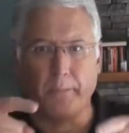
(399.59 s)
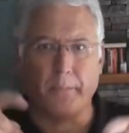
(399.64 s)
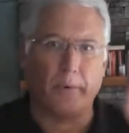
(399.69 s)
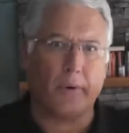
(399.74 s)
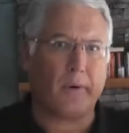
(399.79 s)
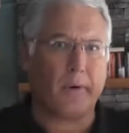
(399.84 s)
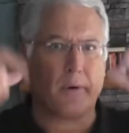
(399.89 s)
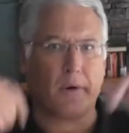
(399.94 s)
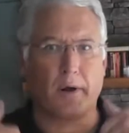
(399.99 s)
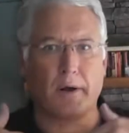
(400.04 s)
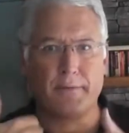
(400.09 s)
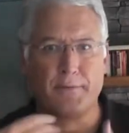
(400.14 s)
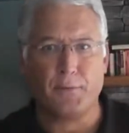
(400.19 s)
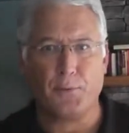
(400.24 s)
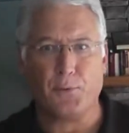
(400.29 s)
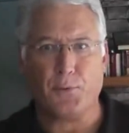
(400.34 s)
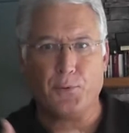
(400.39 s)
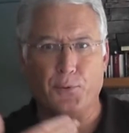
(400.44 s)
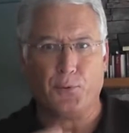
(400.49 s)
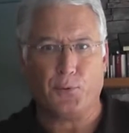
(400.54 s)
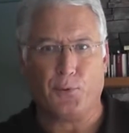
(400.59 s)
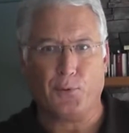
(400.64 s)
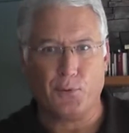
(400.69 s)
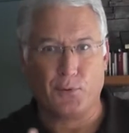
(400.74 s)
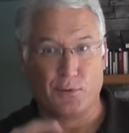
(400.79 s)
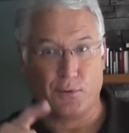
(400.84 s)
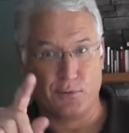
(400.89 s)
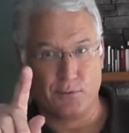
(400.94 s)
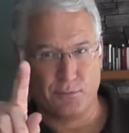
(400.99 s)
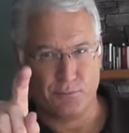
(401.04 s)
and once we get to
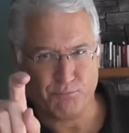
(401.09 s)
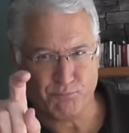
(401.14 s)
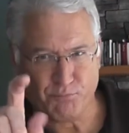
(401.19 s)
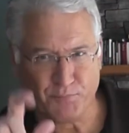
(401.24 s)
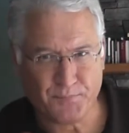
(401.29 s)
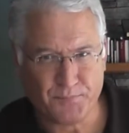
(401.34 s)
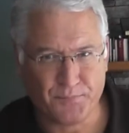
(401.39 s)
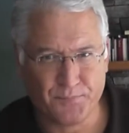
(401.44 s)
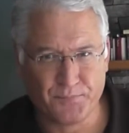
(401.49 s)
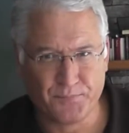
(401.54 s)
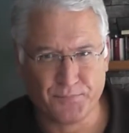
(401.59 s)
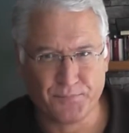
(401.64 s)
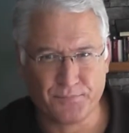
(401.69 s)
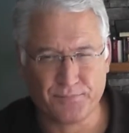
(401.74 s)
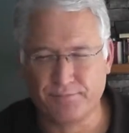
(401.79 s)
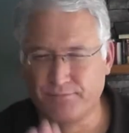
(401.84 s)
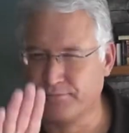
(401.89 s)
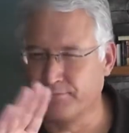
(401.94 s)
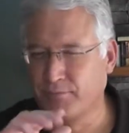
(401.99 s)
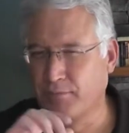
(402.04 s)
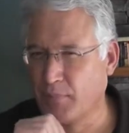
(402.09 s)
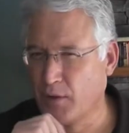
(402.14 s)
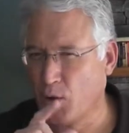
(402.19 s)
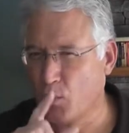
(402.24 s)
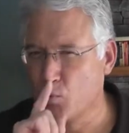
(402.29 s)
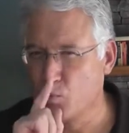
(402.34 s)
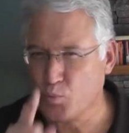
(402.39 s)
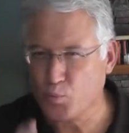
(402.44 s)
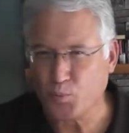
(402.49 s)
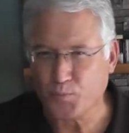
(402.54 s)
heaven, it'll be done, but we're going to
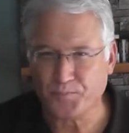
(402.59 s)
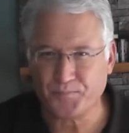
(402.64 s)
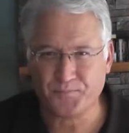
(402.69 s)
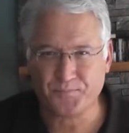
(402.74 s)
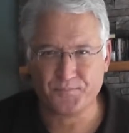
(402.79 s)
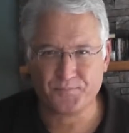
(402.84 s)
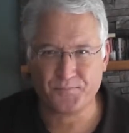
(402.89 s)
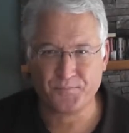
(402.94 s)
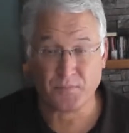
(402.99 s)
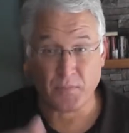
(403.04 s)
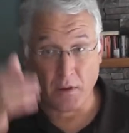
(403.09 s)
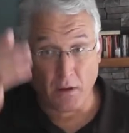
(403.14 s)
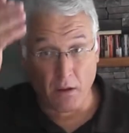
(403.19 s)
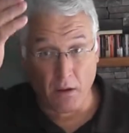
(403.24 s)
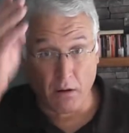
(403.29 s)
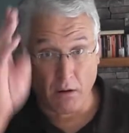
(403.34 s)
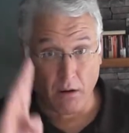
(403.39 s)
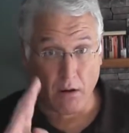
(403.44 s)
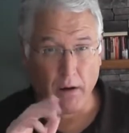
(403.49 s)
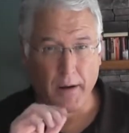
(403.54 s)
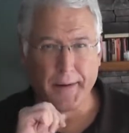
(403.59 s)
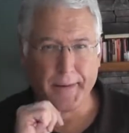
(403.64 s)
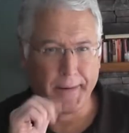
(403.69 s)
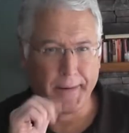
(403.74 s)
suffer until then. That's not true.